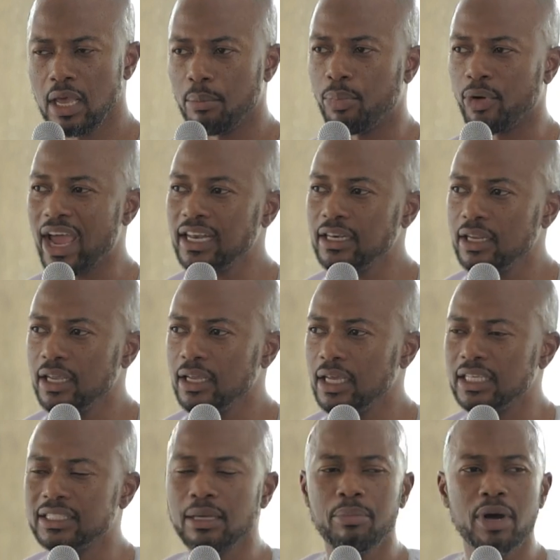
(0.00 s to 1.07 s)
Branding
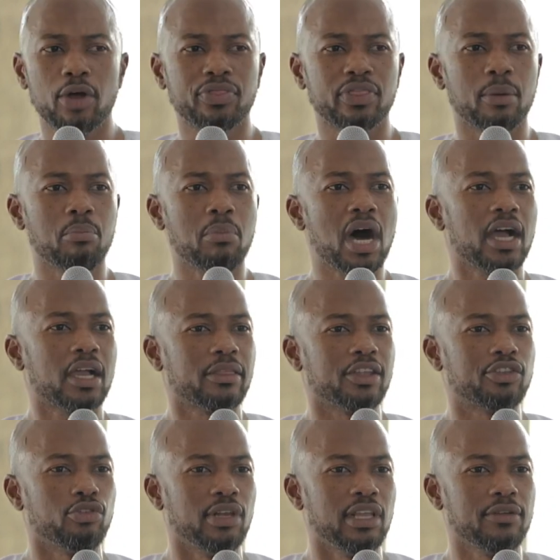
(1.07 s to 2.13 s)
is about the mark
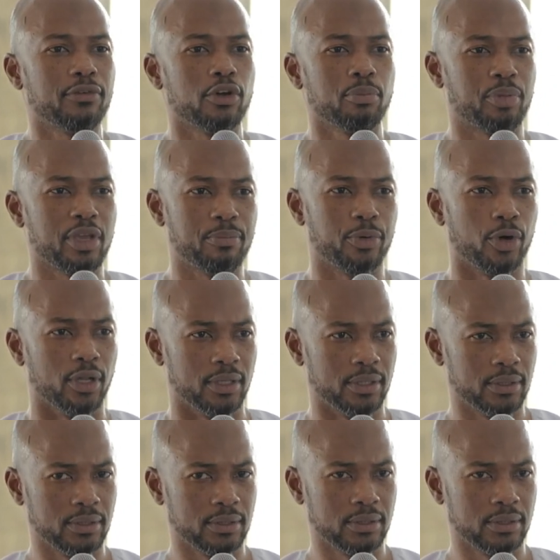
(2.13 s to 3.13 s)
that you leave on people.